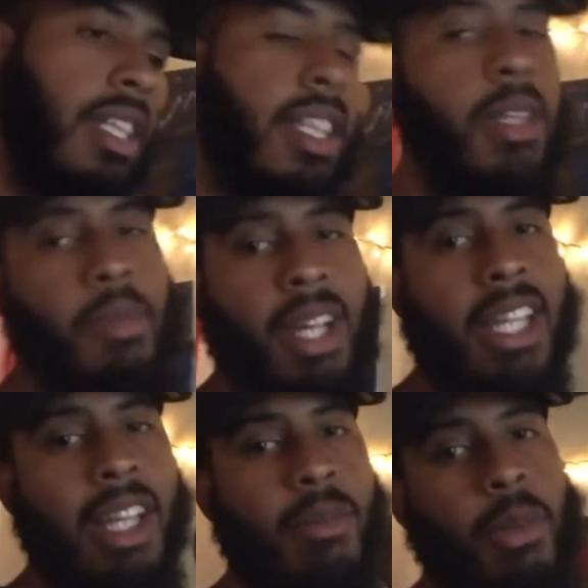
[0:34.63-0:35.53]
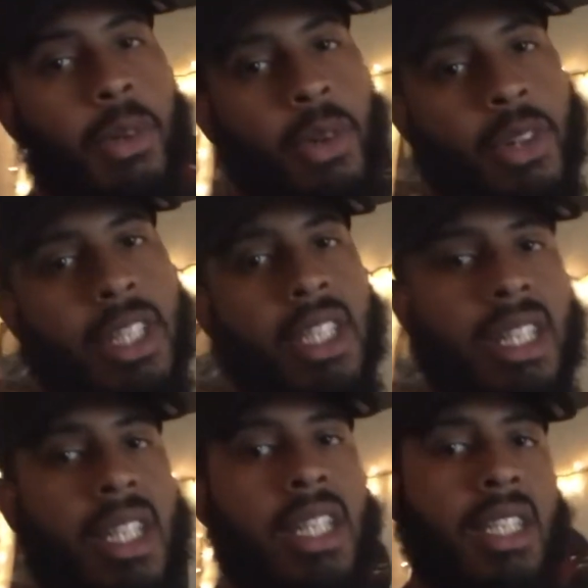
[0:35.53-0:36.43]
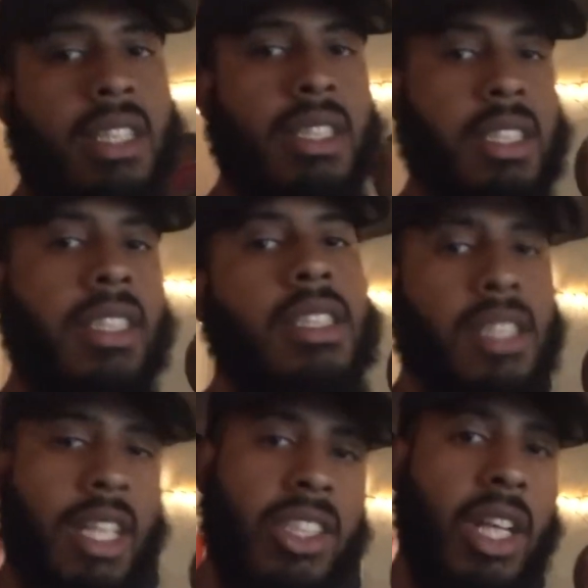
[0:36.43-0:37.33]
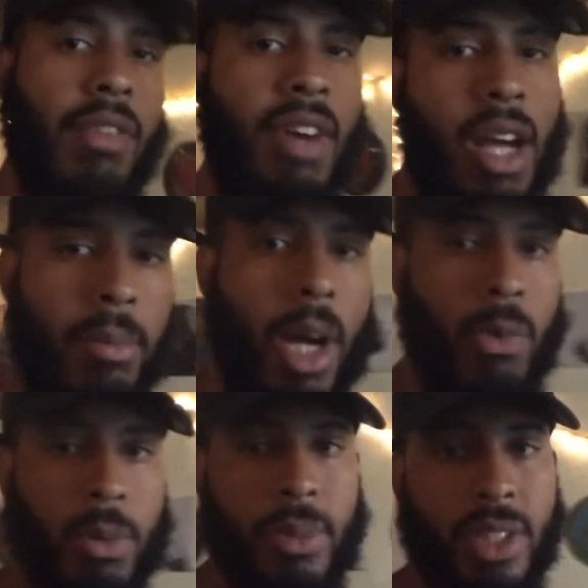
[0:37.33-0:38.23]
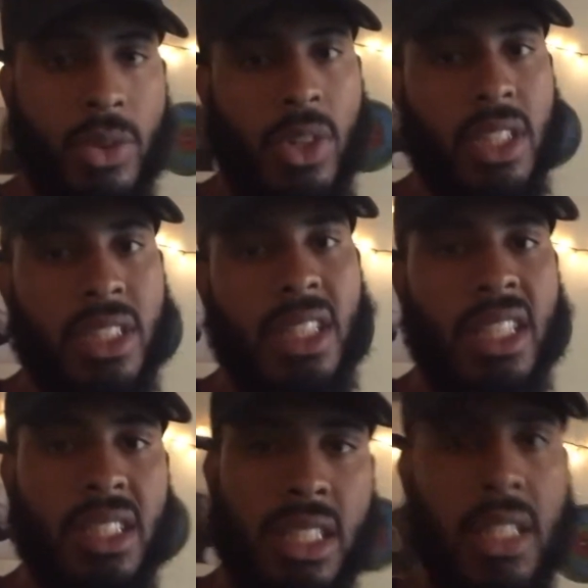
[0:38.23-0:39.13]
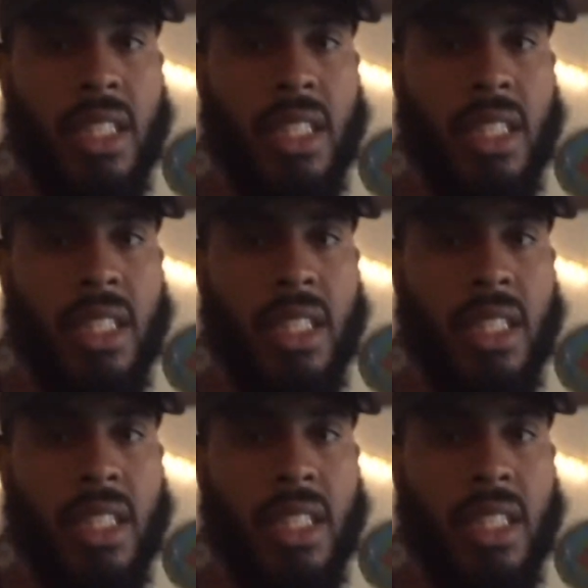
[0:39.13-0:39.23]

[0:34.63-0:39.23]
Leave my camera on and uh, just let y'all vibe out with me during this session.